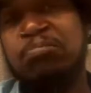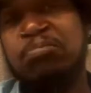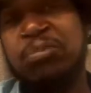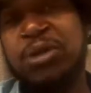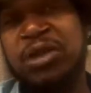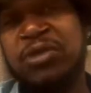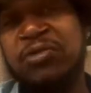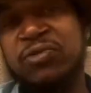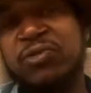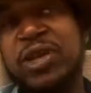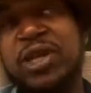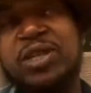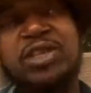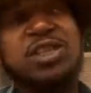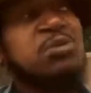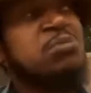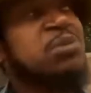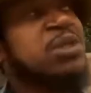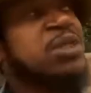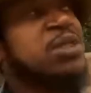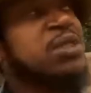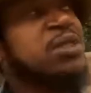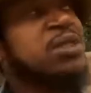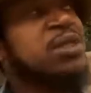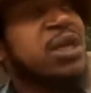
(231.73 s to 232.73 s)
Motherfucker, I just
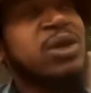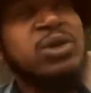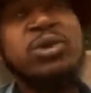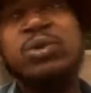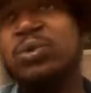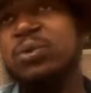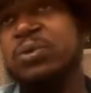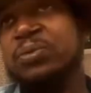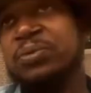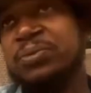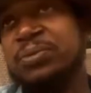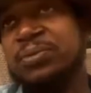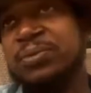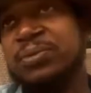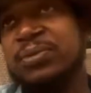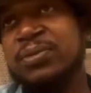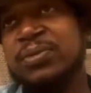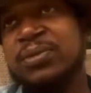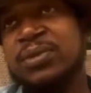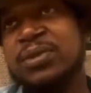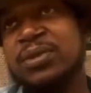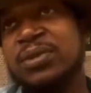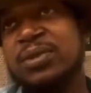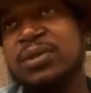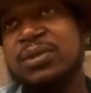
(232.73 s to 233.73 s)
be single.
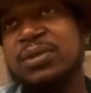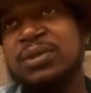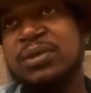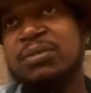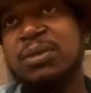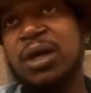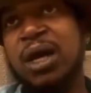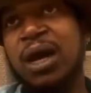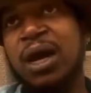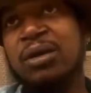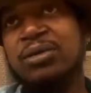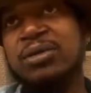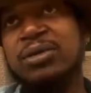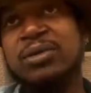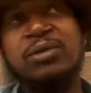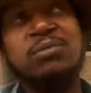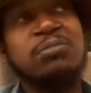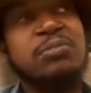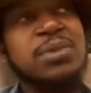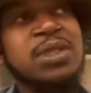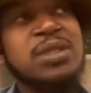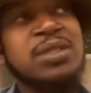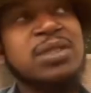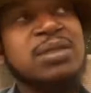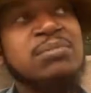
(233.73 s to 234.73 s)
So I'm all too
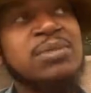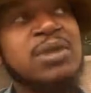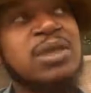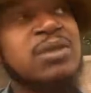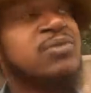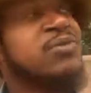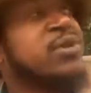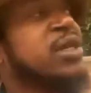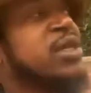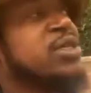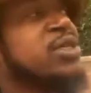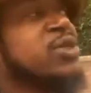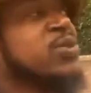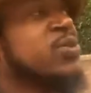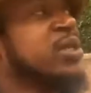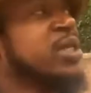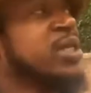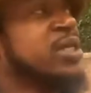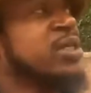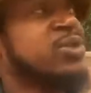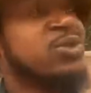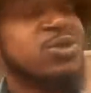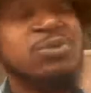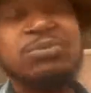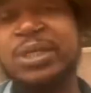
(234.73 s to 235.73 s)
busy. Motherfucker, you
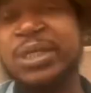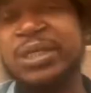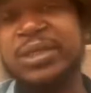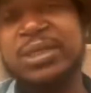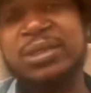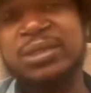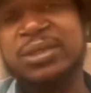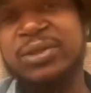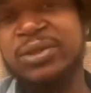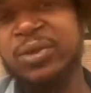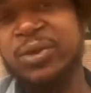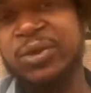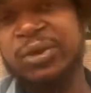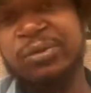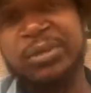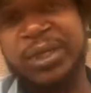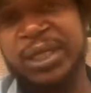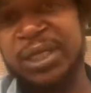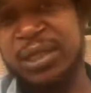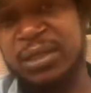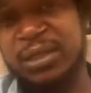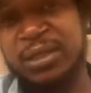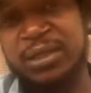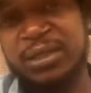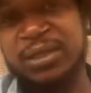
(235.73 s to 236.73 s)
ain't too busy to call
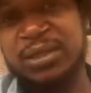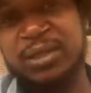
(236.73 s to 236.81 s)
me.